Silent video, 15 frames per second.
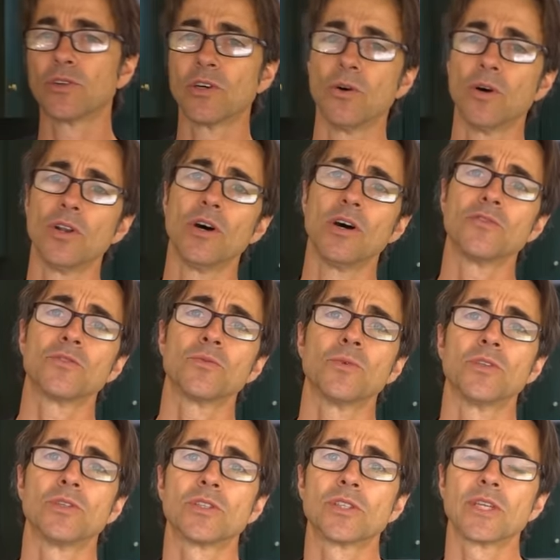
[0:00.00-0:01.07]
will go on
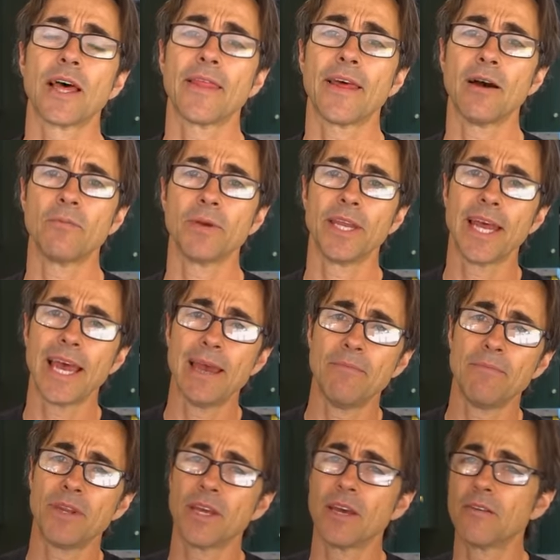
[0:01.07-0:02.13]
afterwards. And that'll be an
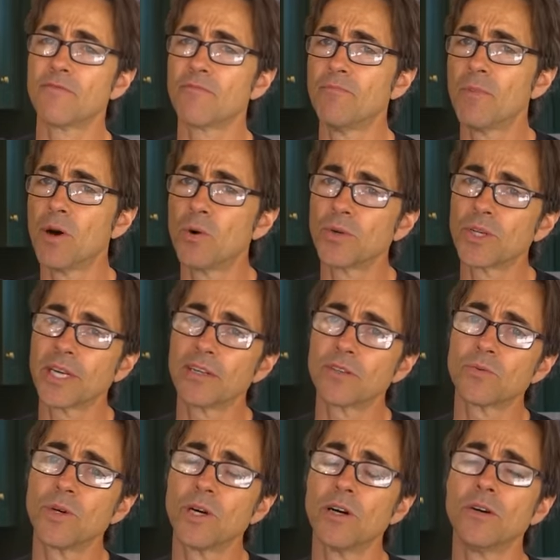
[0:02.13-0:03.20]
MDF moulding
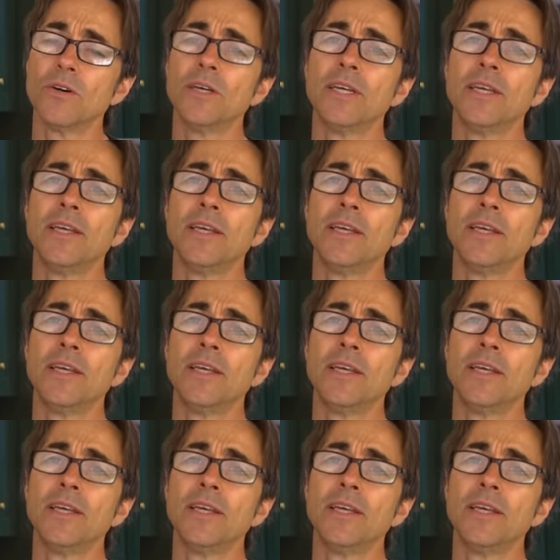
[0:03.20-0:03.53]
as well,